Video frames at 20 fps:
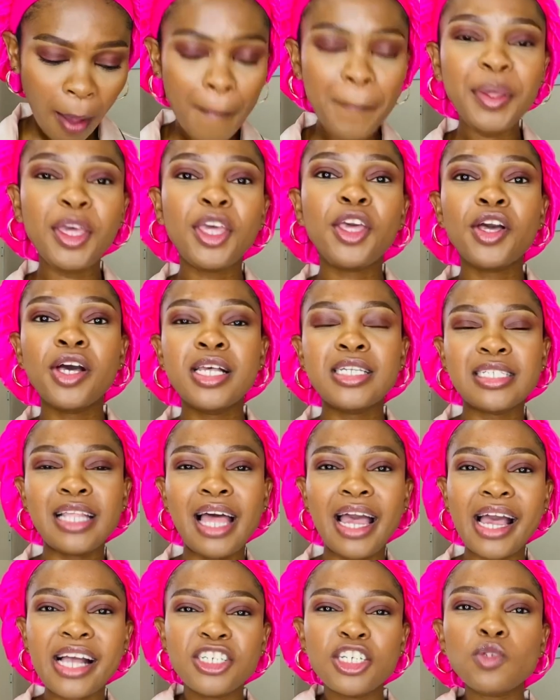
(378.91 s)
Because
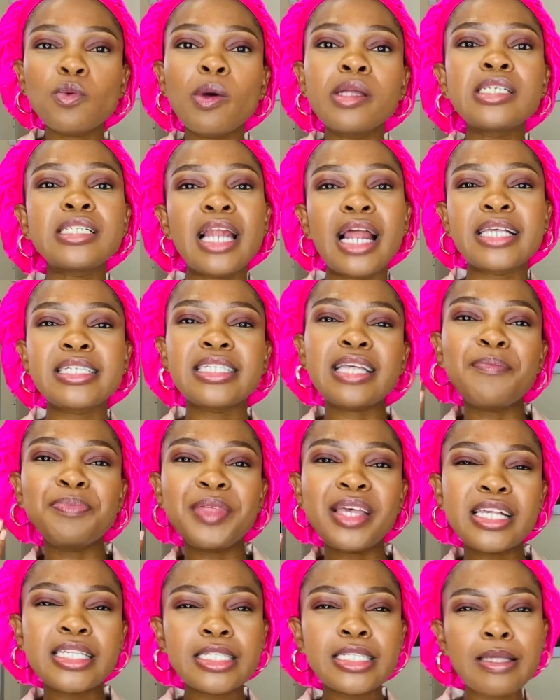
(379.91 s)
like I just wanted like
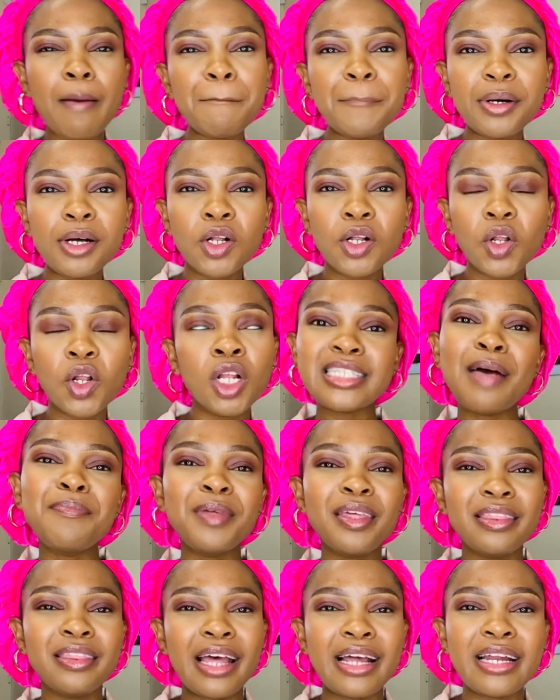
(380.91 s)
something simple,
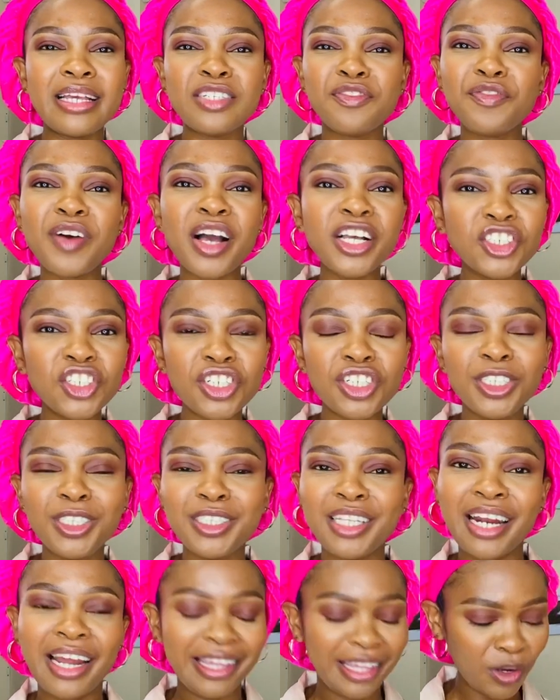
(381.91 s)
something that is functional
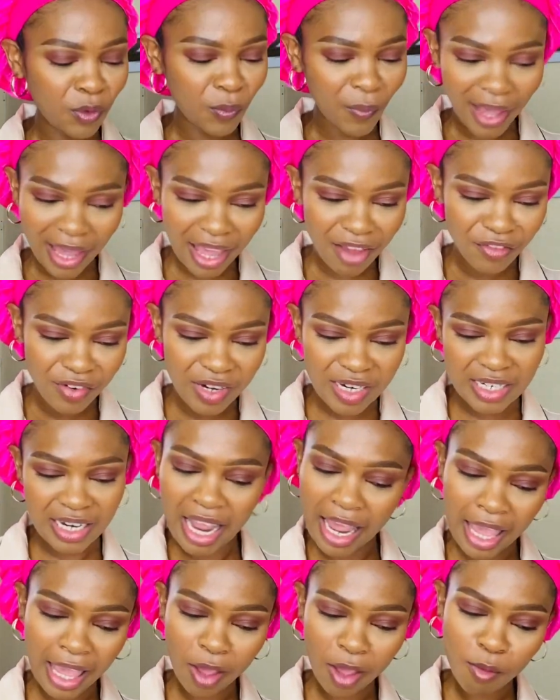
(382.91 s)
that I can wear every
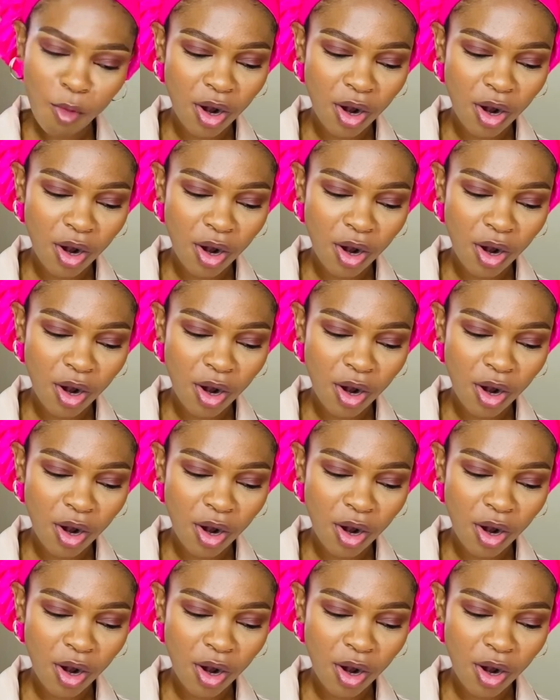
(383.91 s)
day.